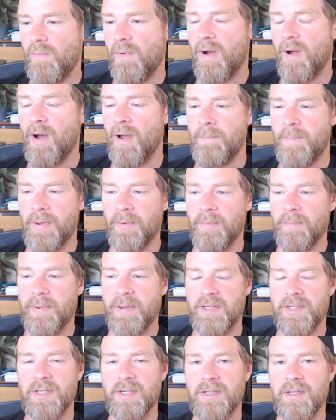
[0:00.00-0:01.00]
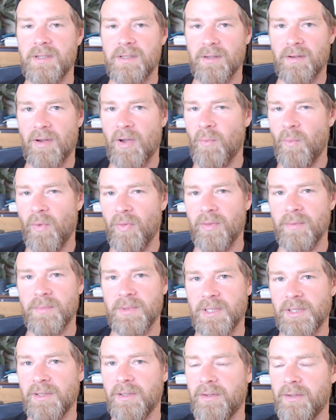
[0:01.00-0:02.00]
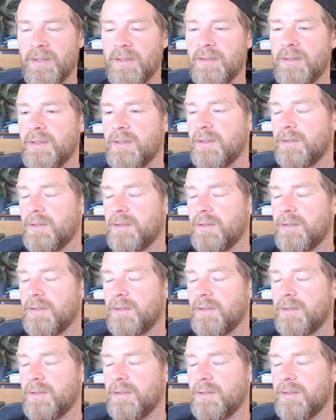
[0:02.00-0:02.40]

I build PCs, I want them to look good.